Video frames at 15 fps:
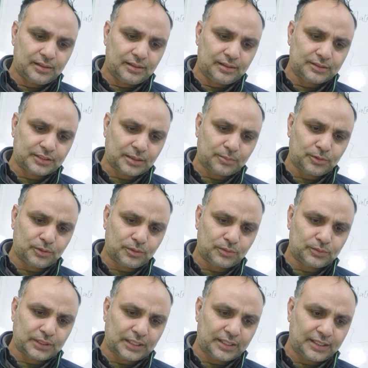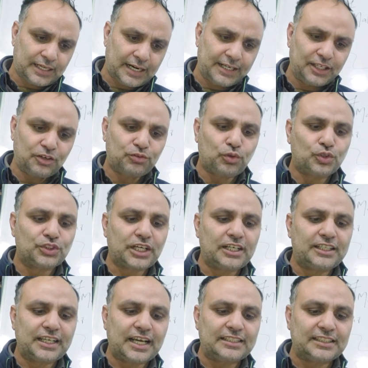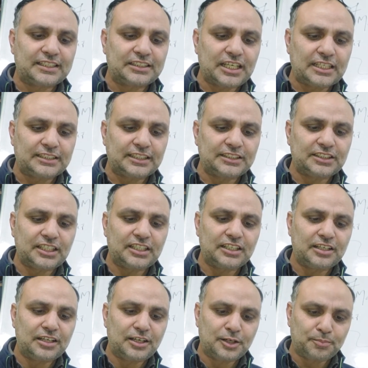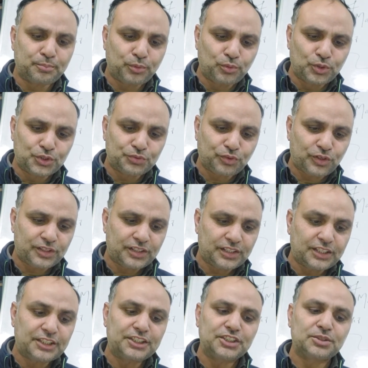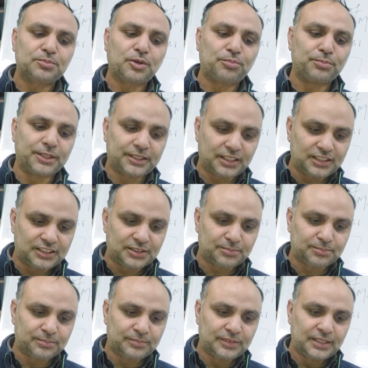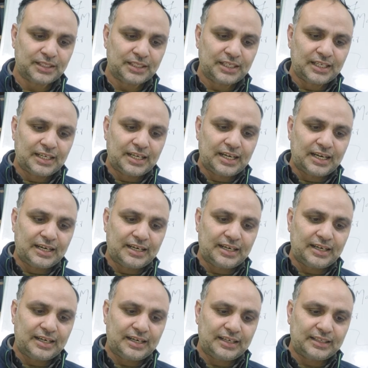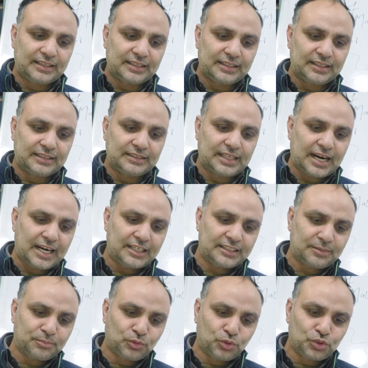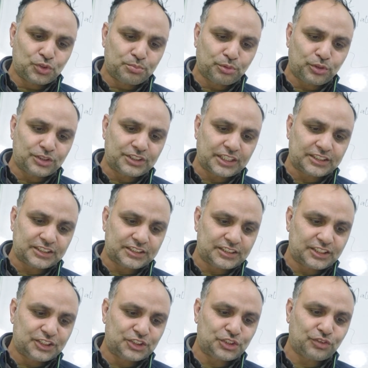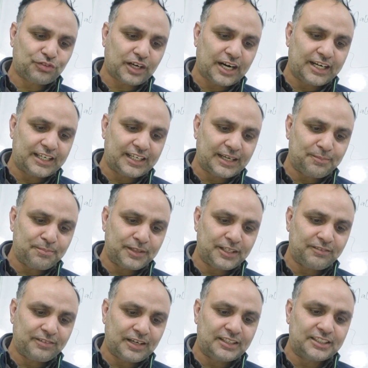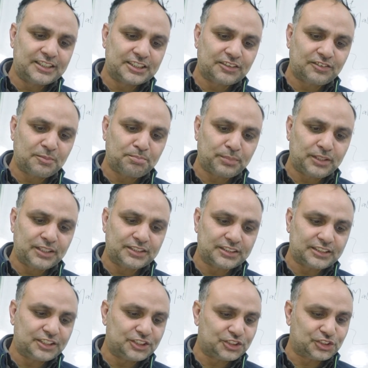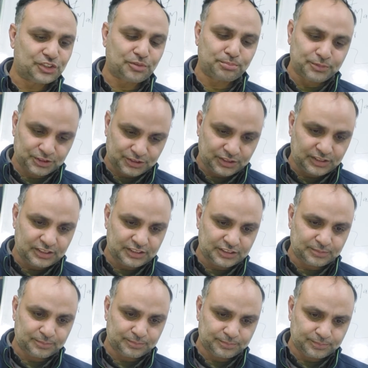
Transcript: somehow the idea of causality as essential imports for the criticism of materialism, and that the most important section in the history of idea may well deserve a place in the history of materialism.